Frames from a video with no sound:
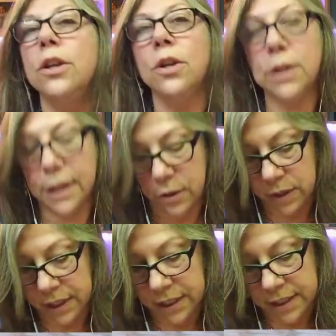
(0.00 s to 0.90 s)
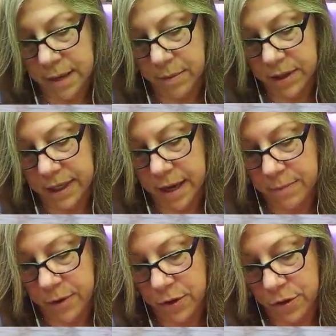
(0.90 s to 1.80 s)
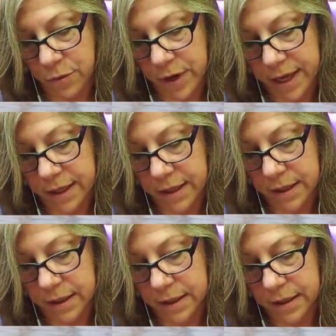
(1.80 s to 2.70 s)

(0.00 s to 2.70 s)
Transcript: You're literally doubling up your thread